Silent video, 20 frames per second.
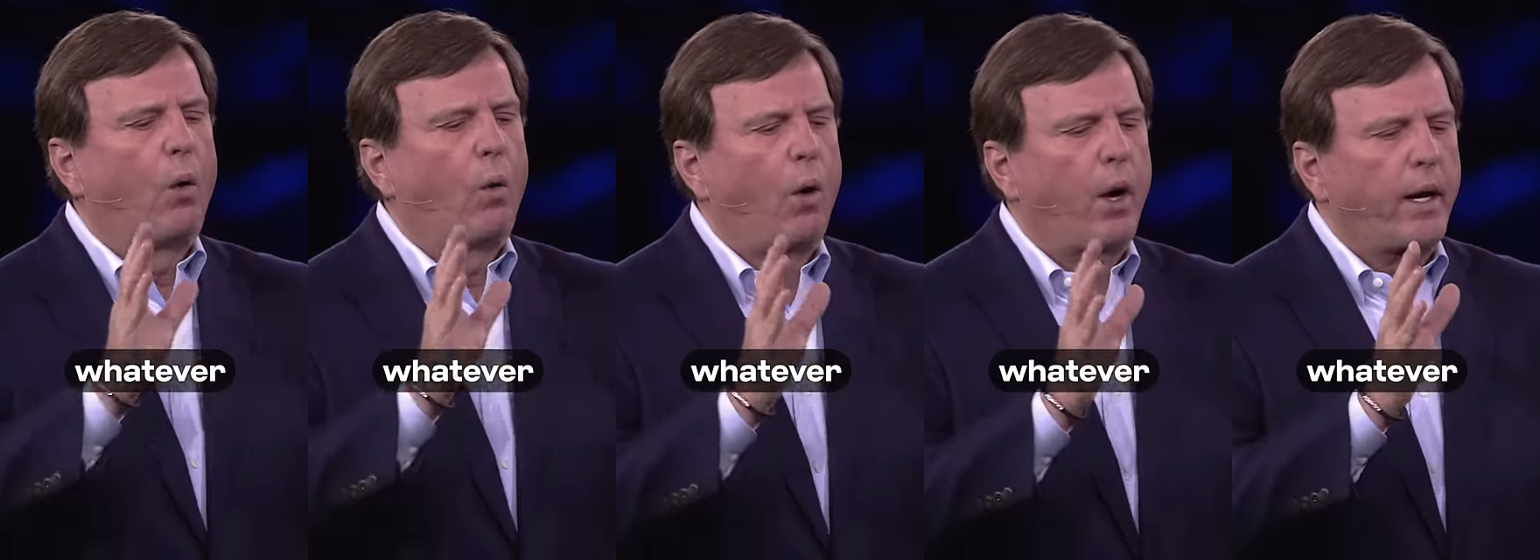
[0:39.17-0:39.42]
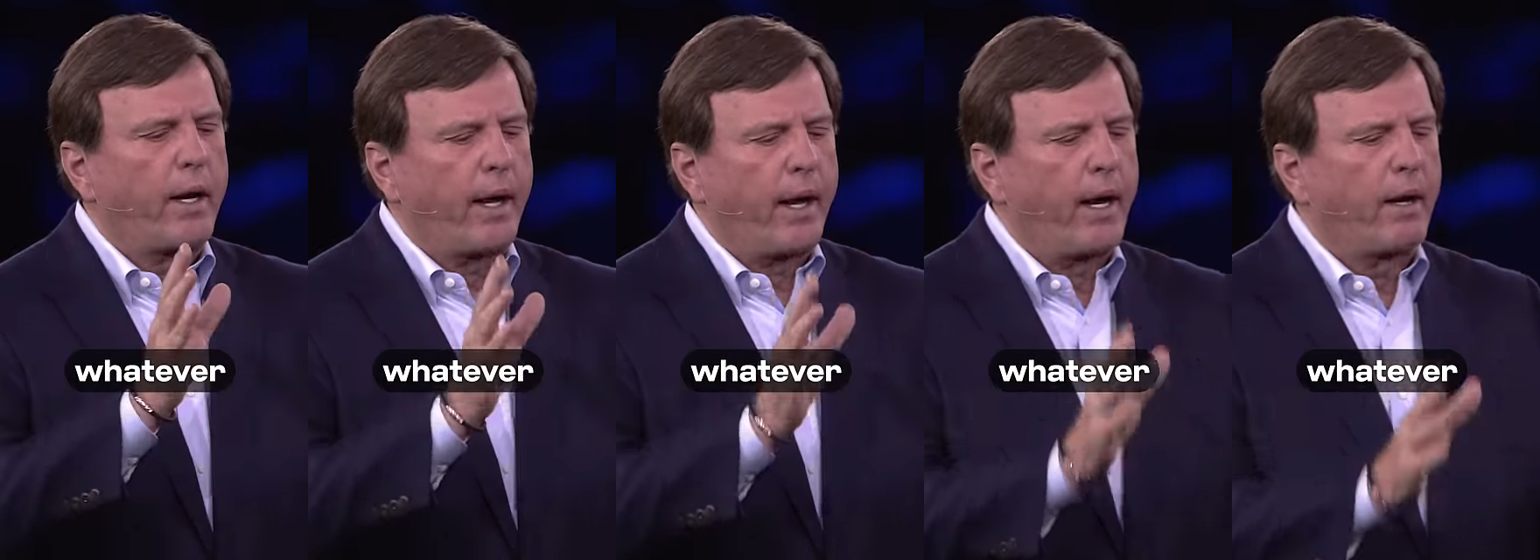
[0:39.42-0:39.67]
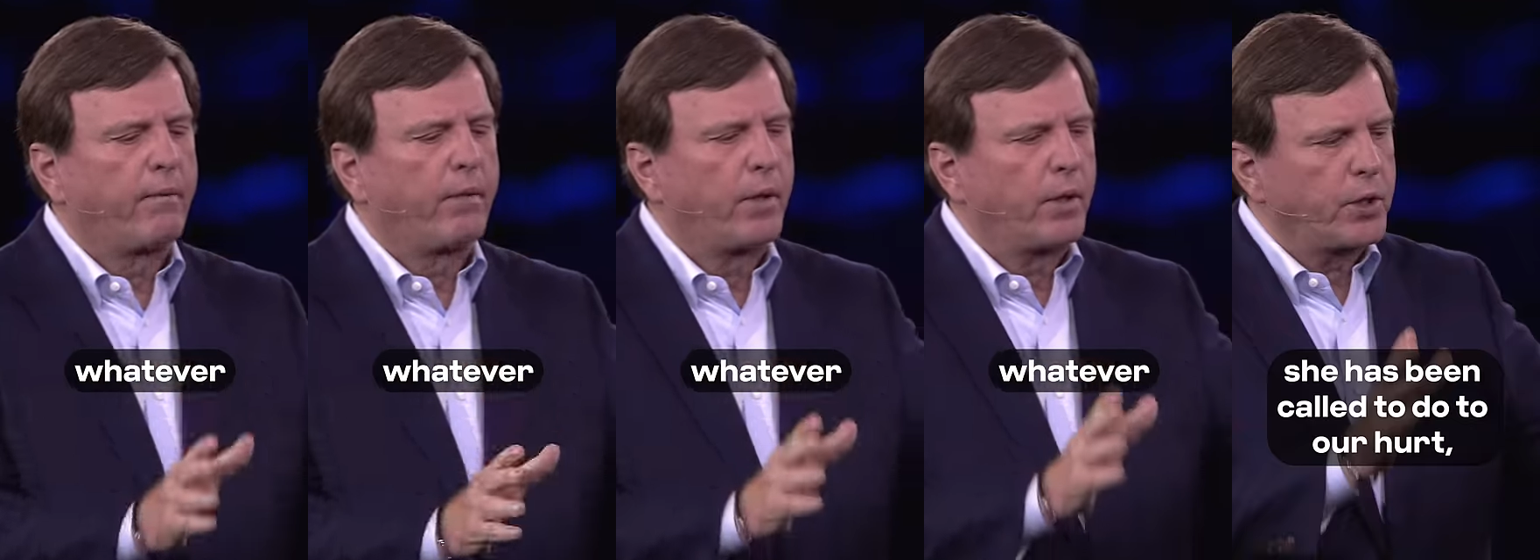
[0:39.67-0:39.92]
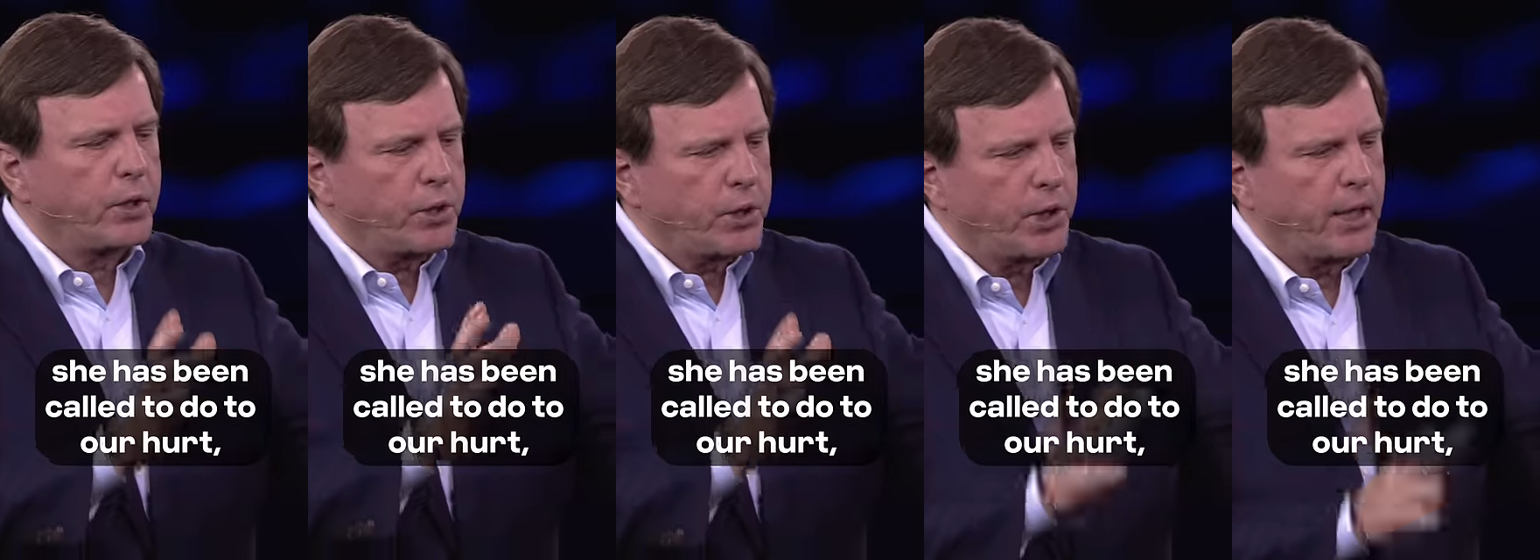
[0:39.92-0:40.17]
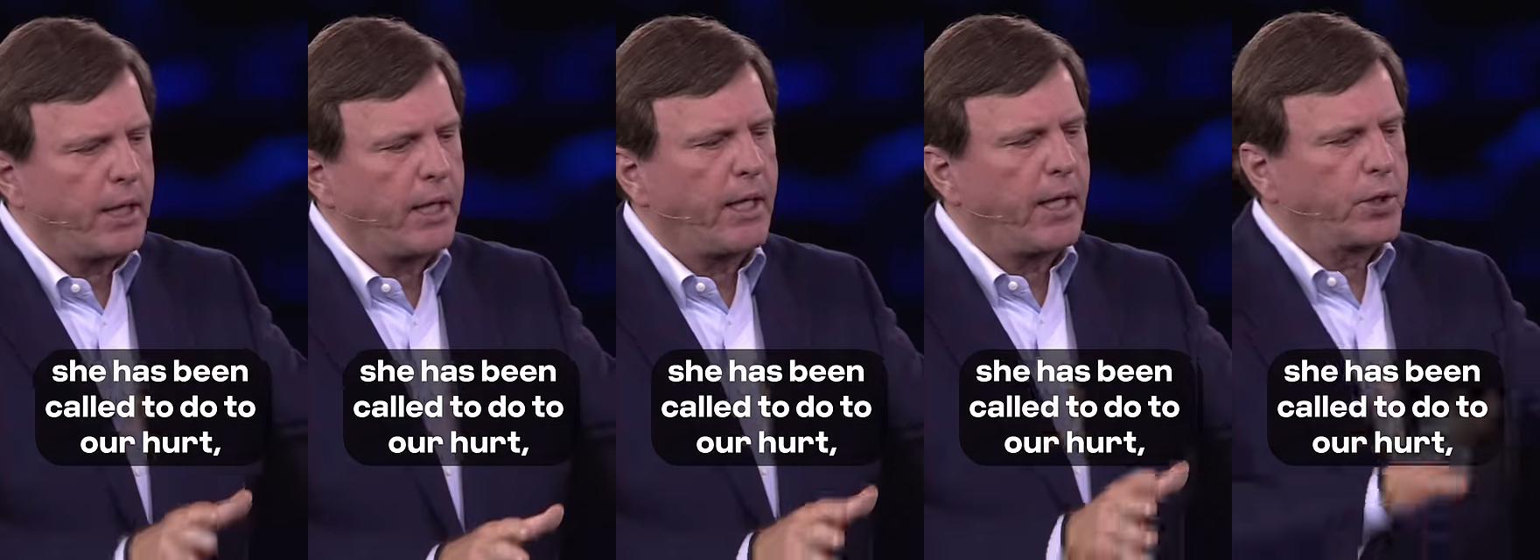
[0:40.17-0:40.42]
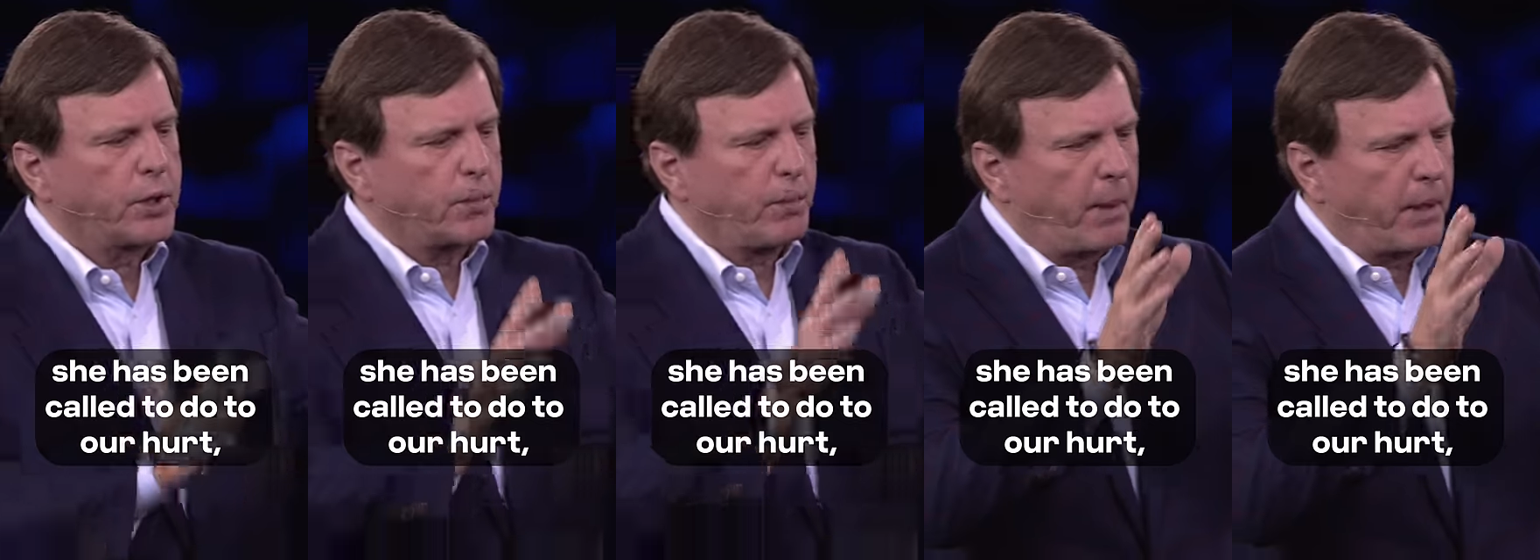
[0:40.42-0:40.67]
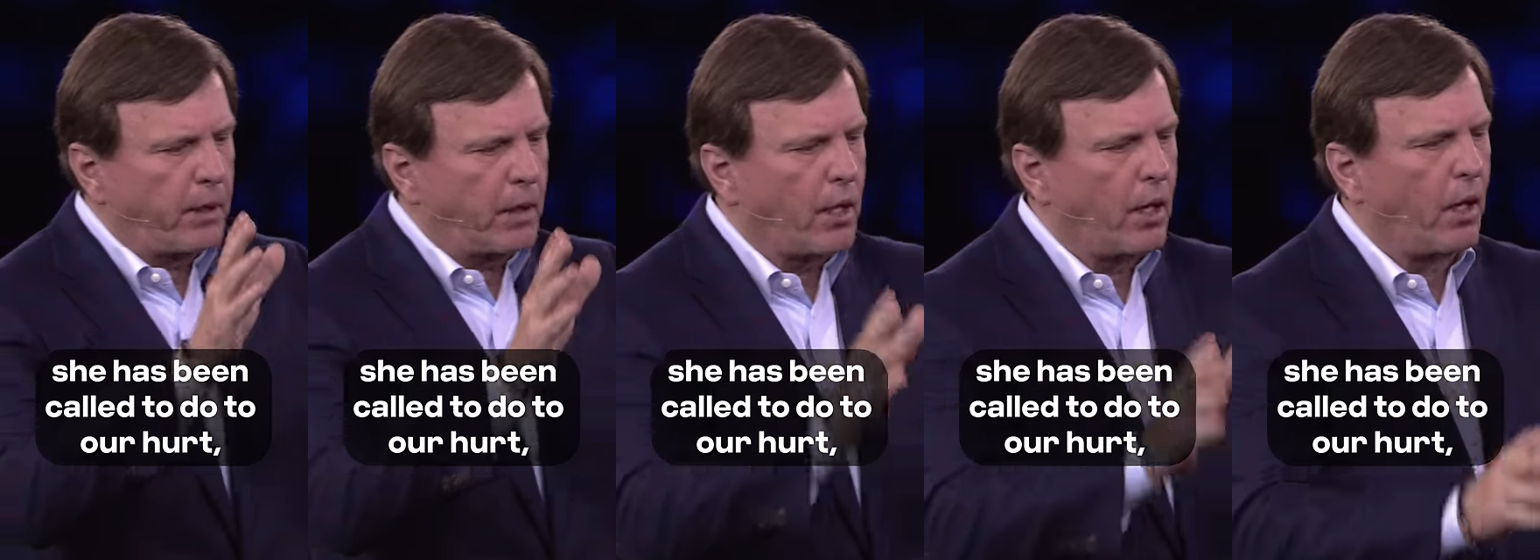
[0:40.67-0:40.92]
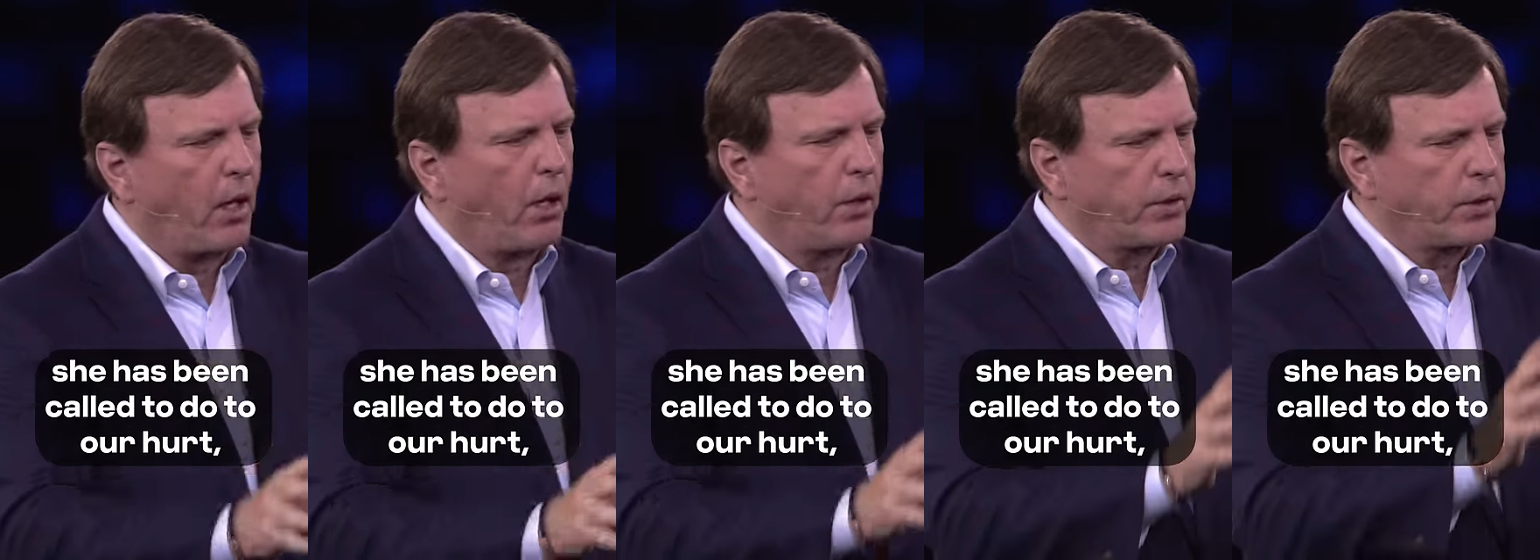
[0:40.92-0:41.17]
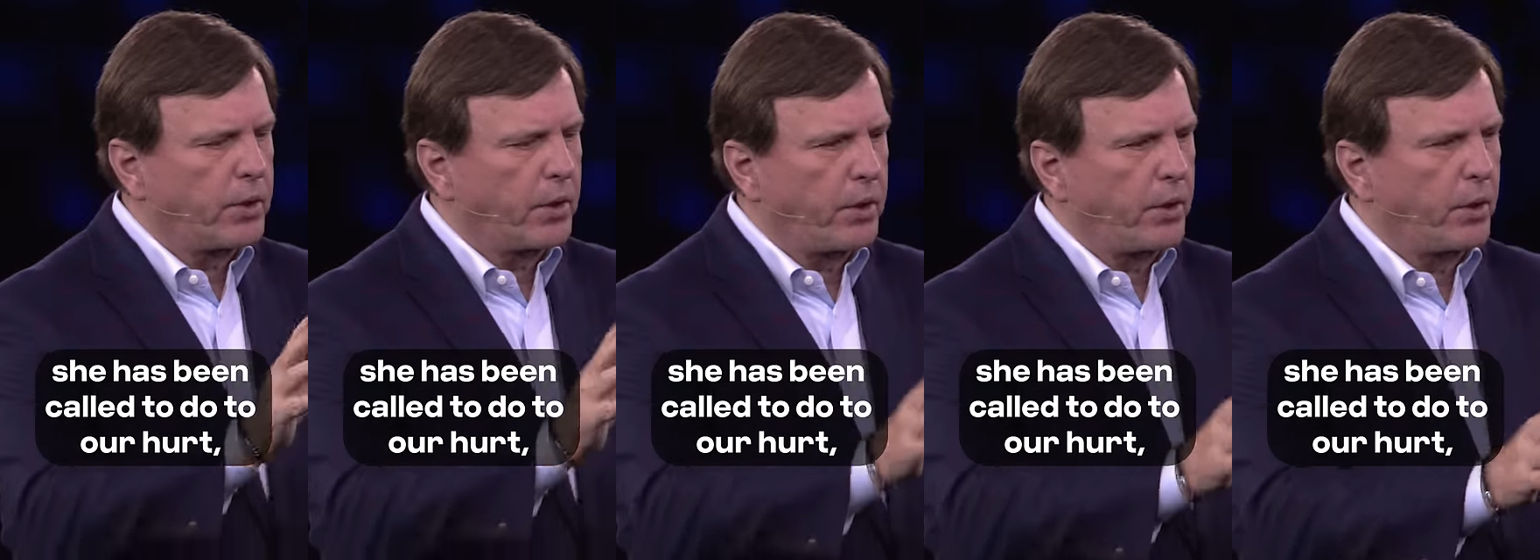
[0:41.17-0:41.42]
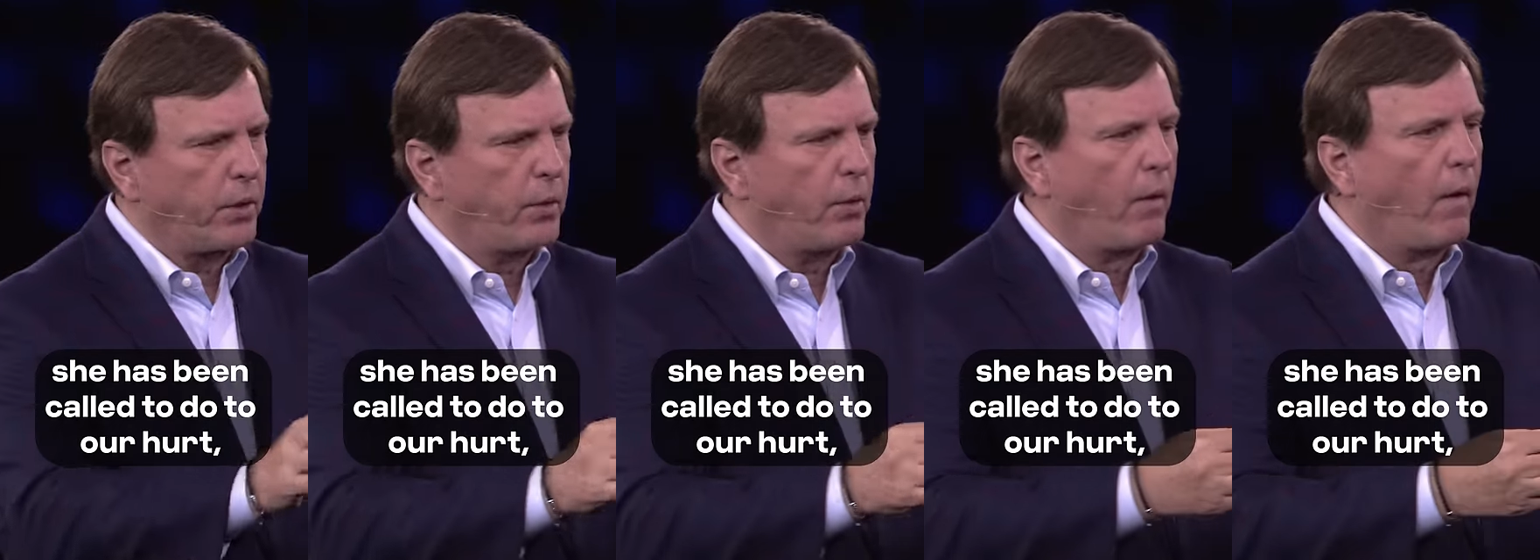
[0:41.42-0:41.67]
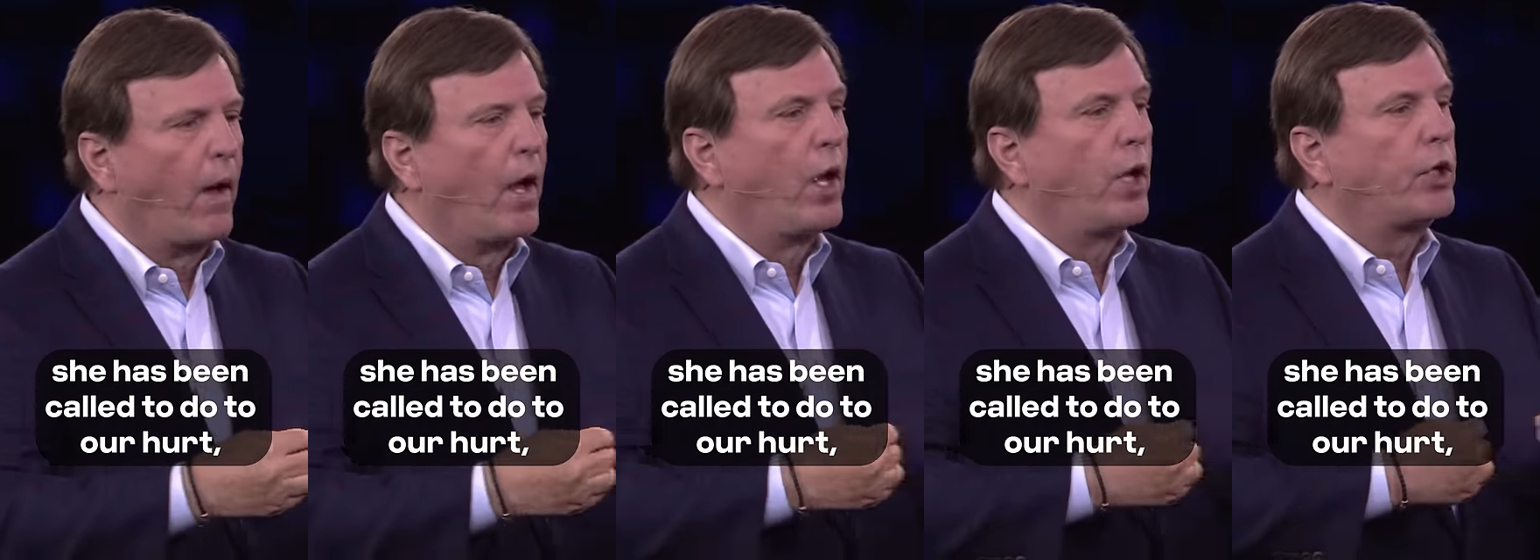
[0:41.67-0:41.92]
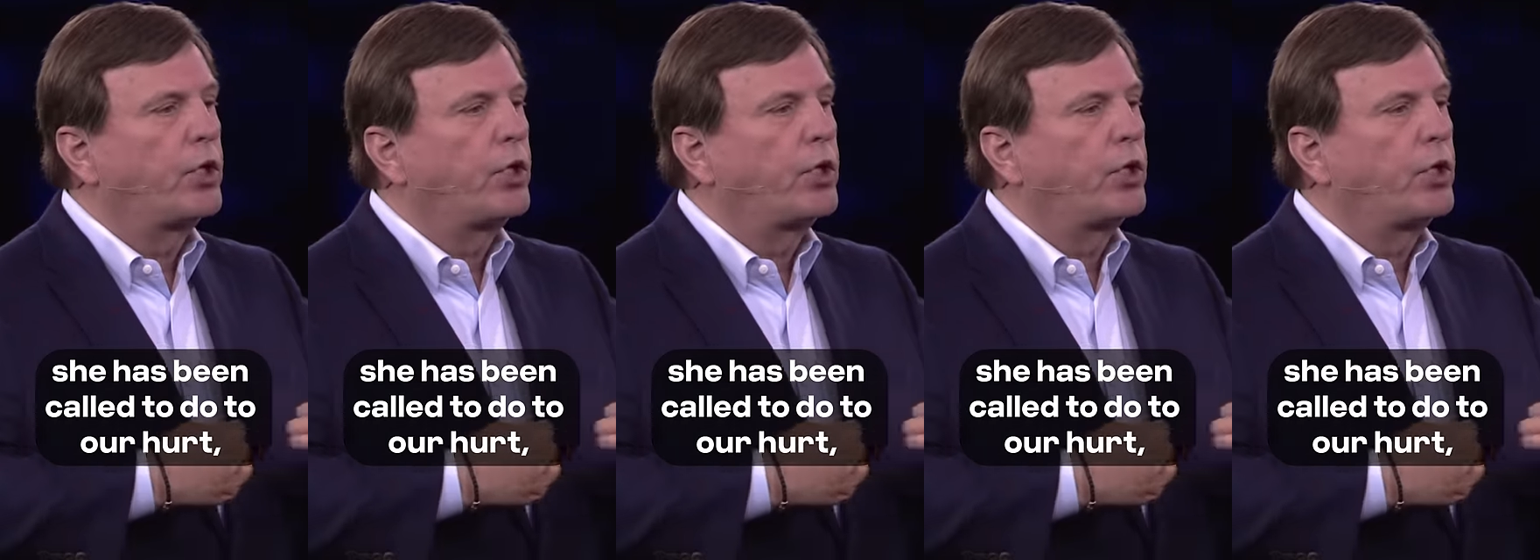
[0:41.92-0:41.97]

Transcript: whatever she has been called to do,